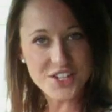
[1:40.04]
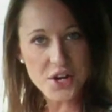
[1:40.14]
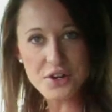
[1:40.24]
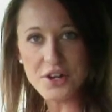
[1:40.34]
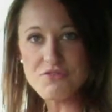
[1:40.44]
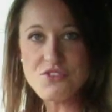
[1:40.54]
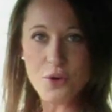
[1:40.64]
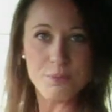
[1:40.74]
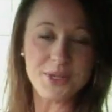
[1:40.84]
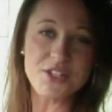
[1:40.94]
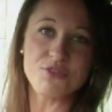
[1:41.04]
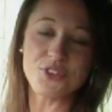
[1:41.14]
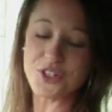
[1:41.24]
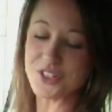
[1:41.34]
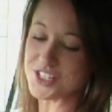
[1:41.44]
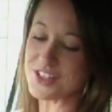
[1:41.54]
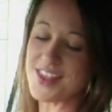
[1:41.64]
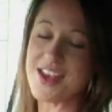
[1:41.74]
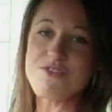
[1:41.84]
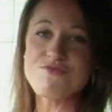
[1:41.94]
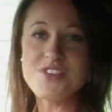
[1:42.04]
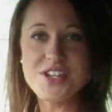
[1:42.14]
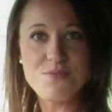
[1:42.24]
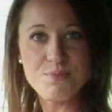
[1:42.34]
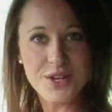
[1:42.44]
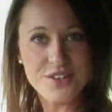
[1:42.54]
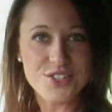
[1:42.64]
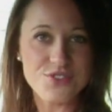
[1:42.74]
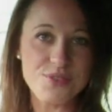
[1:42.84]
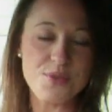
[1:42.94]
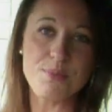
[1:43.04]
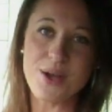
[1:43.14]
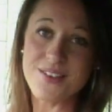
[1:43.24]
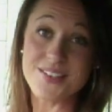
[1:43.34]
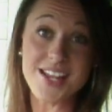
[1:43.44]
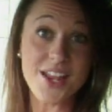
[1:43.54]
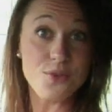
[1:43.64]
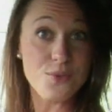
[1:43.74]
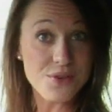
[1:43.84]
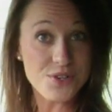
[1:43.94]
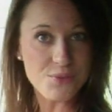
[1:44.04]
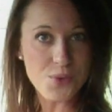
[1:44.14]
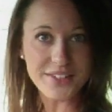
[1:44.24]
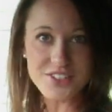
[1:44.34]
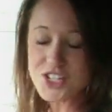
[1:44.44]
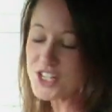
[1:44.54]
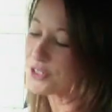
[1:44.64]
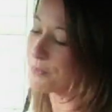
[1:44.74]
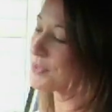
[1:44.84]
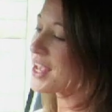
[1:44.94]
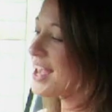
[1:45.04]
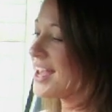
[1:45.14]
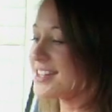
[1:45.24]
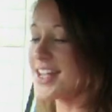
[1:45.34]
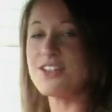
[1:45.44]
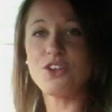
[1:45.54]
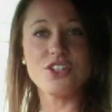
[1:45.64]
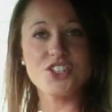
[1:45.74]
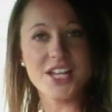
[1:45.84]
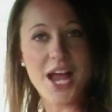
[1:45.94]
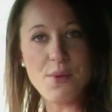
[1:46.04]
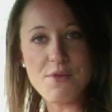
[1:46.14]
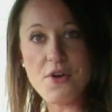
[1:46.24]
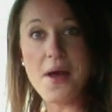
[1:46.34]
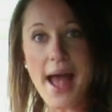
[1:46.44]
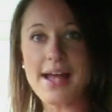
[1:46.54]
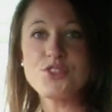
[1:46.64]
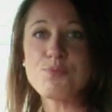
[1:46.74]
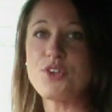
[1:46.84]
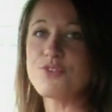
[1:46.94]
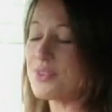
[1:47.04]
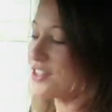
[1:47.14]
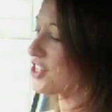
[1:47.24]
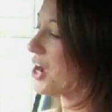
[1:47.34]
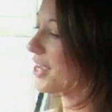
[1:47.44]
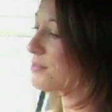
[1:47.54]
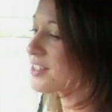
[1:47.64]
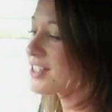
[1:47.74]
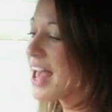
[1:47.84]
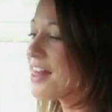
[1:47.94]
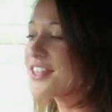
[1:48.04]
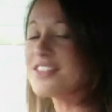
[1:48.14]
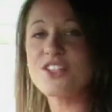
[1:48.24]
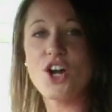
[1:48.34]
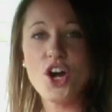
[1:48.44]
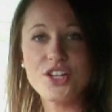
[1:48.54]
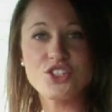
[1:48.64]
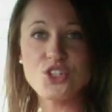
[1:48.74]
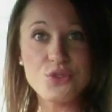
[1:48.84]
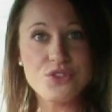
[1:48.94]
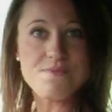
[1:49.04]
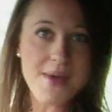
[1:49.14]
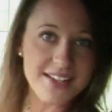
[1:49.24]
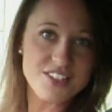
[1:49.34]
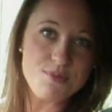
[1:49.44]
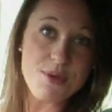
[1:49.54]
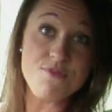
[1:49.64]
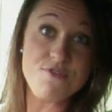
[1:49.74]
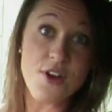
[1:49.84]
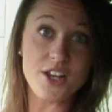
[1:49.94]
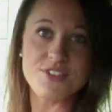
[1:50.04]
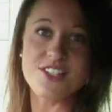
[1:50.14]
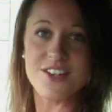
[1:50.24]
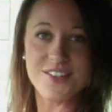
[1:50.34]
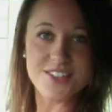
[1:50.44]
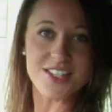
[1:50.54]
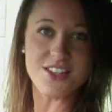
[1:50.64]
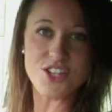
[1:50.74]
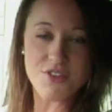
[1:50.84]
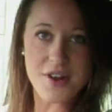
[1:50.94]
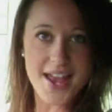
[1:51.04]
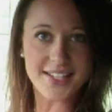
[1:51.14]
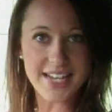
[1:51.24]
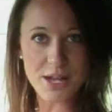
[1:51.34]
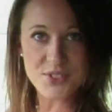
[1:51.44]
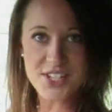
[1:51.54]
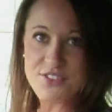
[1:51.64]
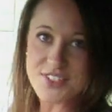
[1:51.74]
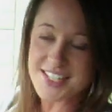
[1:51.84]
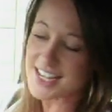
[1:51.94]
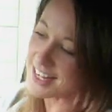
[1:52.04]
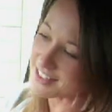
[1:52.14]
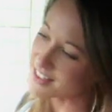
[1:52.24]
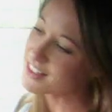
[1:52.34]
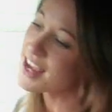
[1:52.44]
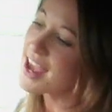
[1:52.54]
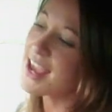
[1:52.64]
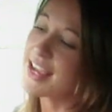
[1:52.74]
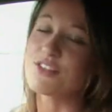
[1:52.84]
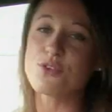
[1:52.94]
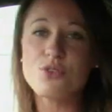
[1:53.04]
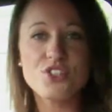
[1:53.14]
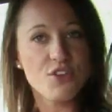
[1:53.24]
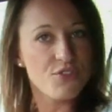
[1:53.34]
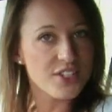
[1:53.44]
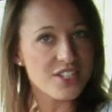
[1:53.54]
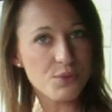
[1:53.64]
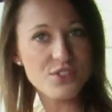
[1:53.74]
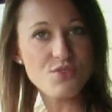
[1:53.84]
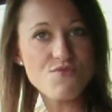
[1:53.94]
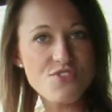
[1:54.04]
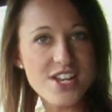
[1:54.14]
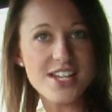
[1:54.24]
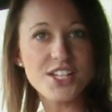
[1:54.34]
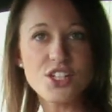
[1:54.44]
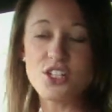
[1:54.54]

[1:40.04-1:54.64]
car have not been forgotten. They're a real blast from the past, and a welcome one too. Technology, however, has moved with the times. This car has scored the maximum 5 stars in the Euro NCAP safety tests. It's also fitted with some really good